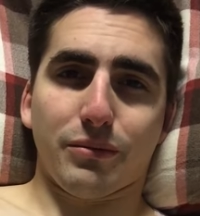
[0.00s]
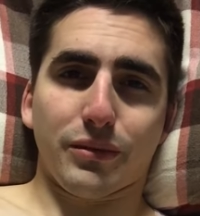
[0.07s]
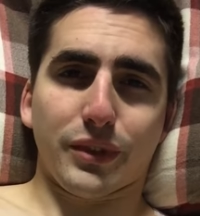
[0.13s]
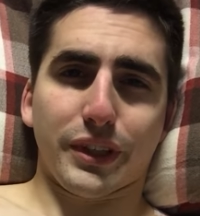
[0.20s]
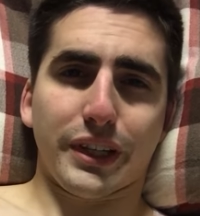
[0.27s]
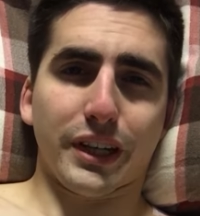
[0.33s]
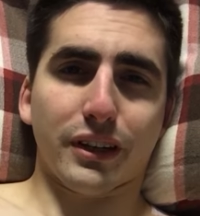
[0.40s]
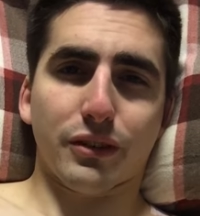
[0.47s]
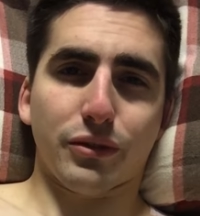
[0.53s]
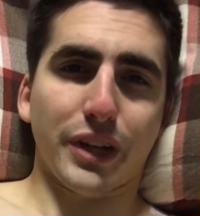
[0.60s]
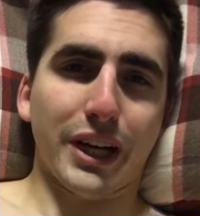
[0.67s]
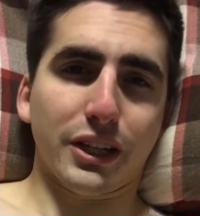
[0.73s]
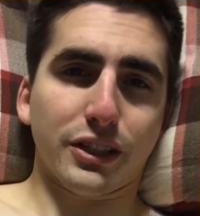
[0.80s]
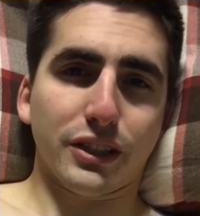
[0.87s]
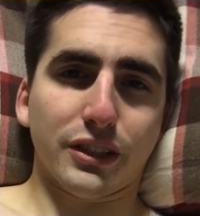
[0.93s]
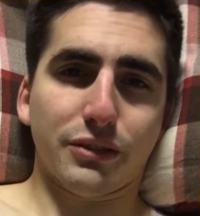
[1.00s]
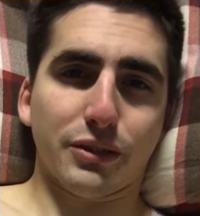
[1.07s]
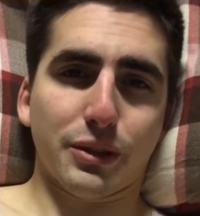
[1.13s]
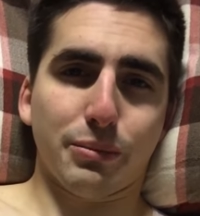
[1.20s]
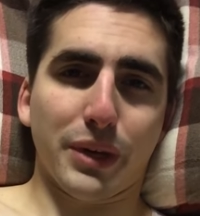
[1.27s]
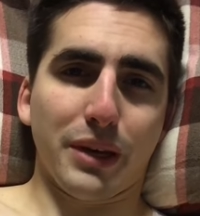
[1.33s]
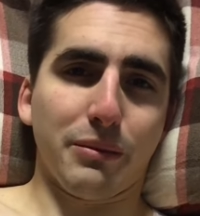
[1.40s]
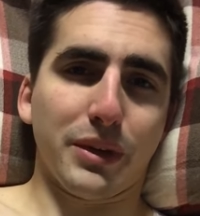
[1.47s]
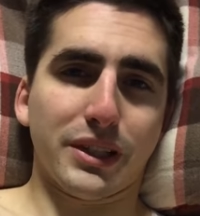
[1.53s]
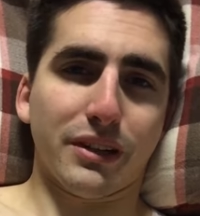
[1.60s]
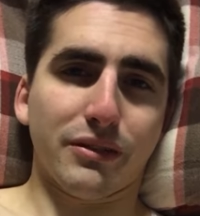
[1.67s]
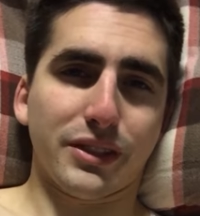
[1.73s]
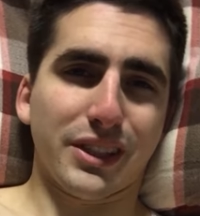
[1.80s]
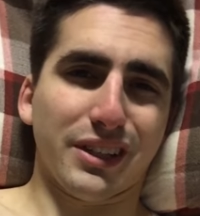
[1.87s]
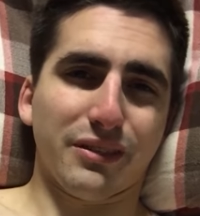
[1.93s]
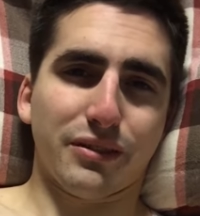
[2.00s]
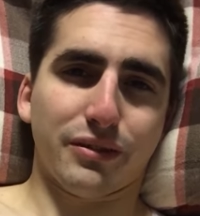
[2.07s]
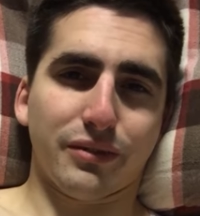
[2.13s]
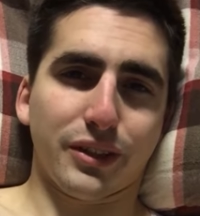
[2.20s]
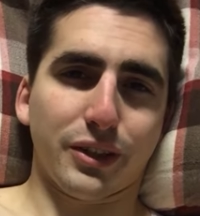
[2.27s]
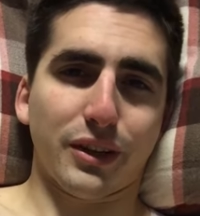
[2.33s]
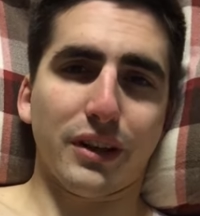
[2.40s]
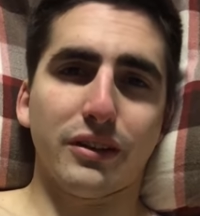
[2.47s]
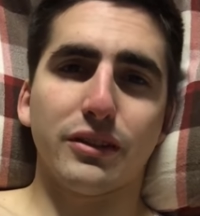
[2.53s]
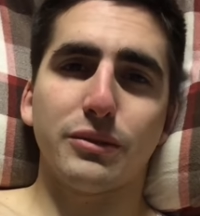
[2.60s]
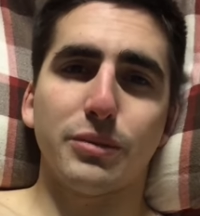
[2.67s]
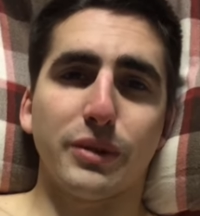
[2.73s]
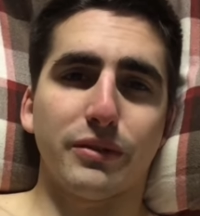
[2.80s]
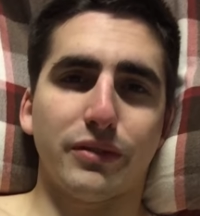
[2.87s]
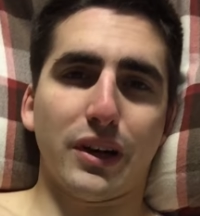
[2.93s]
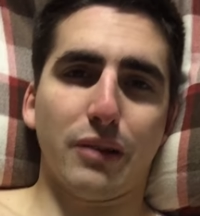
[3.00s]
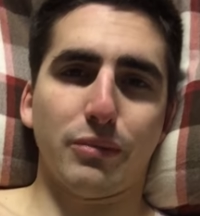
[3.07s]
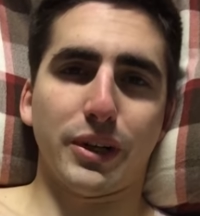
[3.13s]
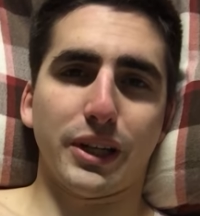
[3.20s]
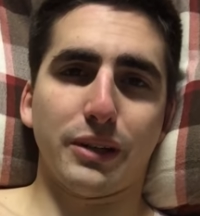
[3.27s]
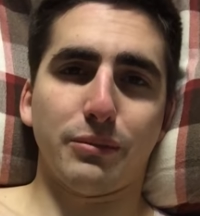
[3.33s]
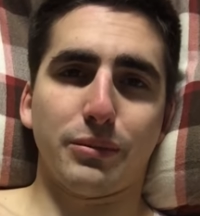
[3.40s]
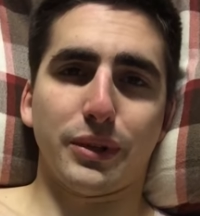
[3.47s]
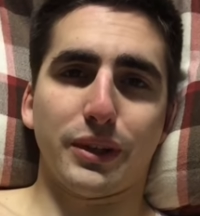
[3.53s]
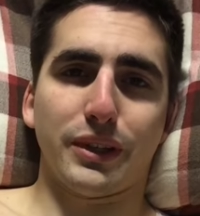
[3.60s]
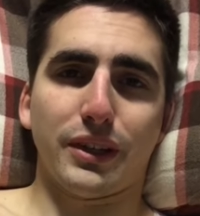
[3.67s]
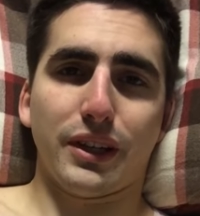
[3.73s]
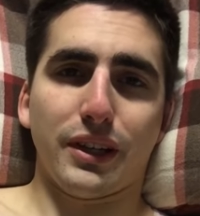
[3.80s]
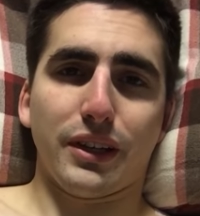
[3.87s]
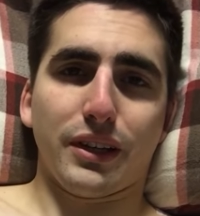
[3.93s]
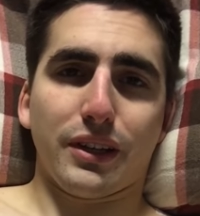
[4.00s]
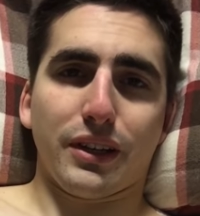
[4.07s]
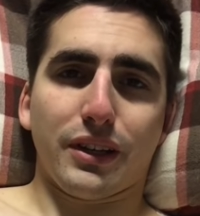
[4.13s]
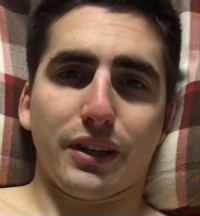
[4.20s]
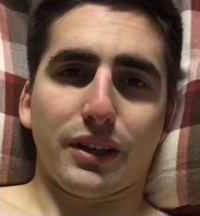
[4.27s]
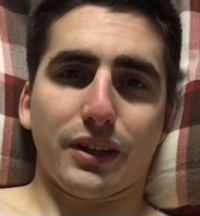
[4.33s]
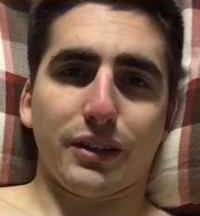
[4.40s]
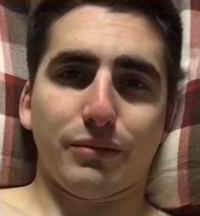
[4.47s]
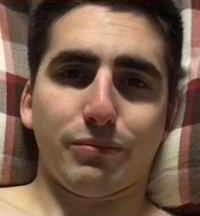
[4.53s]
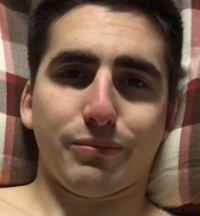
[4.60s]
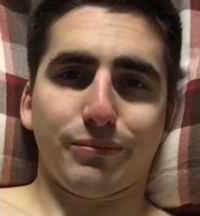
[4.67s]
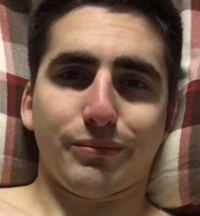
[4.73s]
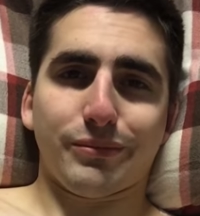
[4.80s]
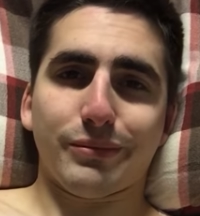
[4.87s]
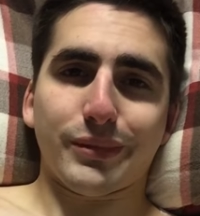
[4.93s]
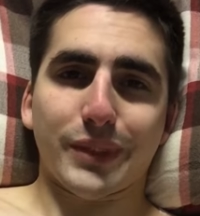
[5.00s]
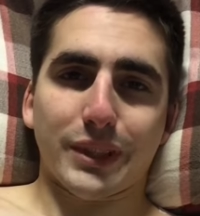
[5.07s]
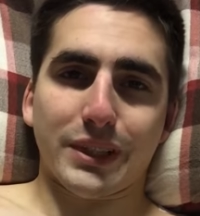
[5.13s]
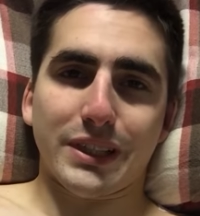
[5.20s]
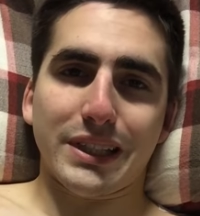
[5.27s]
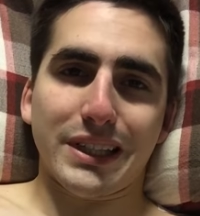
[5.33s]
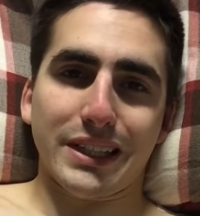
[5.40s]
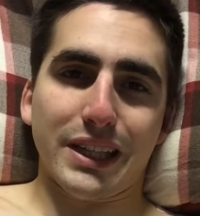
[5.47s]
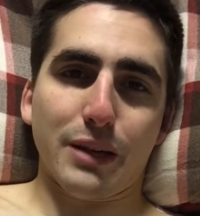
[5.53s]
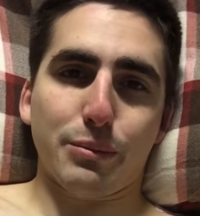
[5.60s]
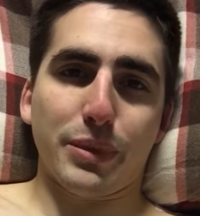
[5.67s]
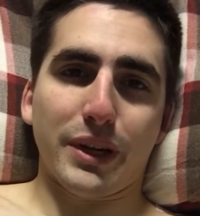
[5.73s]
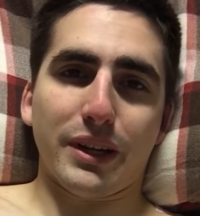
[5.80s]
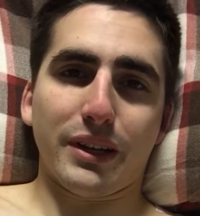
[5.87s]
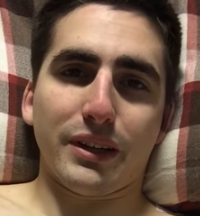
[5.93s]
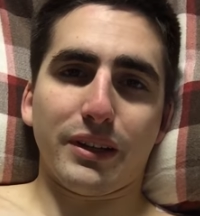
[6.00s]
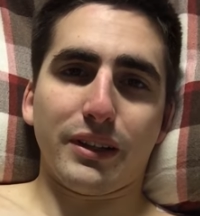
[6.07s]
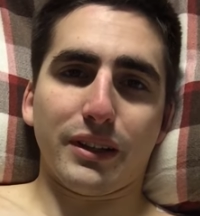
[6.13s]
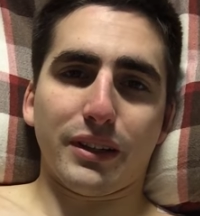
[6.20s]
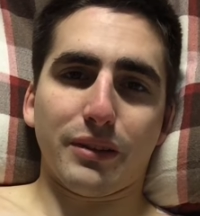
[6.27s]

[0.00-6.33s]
really negative reactions with the pain meds. Obviously, I've had a little bit of vomiting, but it's not that bad.